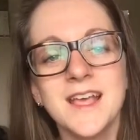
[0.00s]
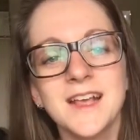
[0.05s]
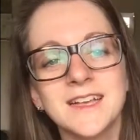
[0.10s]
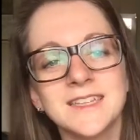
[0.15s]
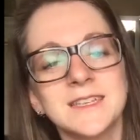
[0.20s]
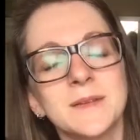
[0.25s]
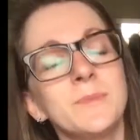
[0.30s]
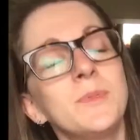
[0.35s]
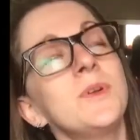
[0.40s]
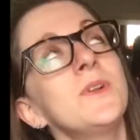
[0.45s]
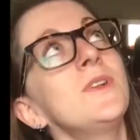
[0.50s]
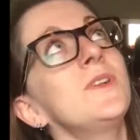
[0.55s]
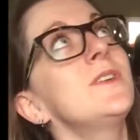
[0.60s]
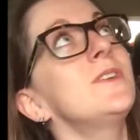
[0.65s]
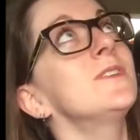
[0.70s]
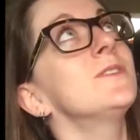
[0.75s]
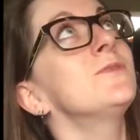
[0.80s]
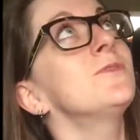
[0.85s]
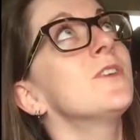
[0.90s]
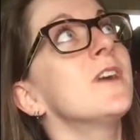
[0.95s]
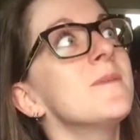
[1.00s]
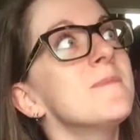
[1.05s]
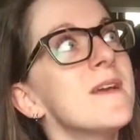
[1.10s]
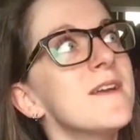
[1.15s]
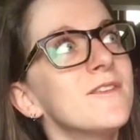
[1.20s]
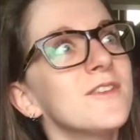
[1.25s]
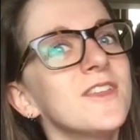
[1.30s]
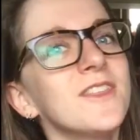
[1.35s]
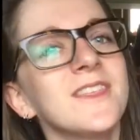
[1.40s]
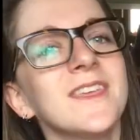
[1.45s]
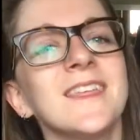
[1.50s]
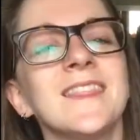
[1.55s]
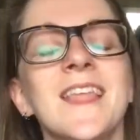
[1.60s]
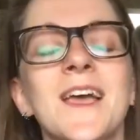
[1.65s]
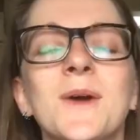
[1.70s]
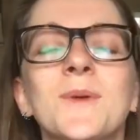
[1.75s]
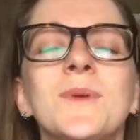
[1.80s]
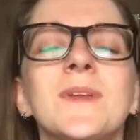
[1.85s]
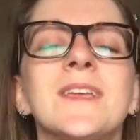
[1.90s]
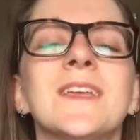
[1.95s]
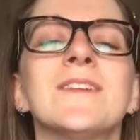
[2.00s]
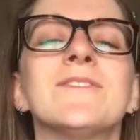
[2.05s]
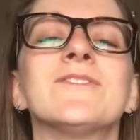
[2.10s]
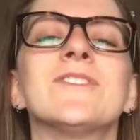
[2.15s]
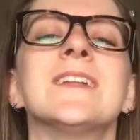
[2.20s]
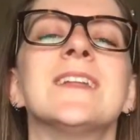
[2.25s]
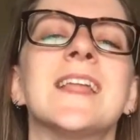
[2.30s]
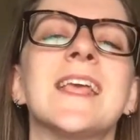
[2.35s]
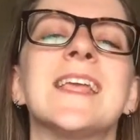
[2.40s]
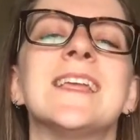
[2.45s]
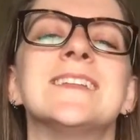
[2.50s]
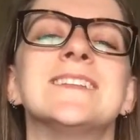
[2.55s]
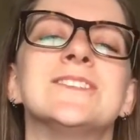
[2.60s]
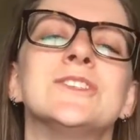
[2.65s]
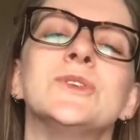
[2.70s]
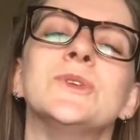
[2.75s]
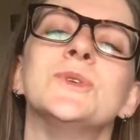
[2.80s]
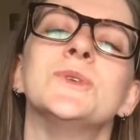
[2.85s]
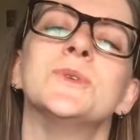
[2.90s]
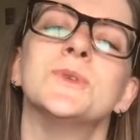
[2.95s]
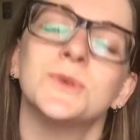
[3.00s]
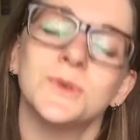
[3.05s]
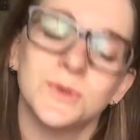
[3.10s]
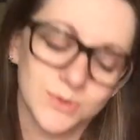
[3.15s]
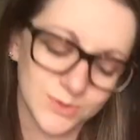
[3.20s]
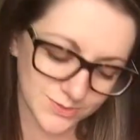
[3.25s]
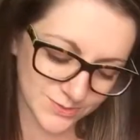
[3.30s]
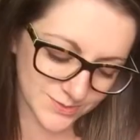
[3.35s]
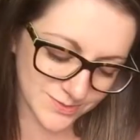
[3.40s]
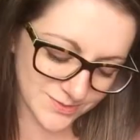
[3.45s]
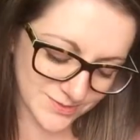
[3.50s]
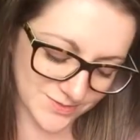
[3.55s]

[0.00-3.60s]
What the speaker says: Because it pulled from everything that we can relate to.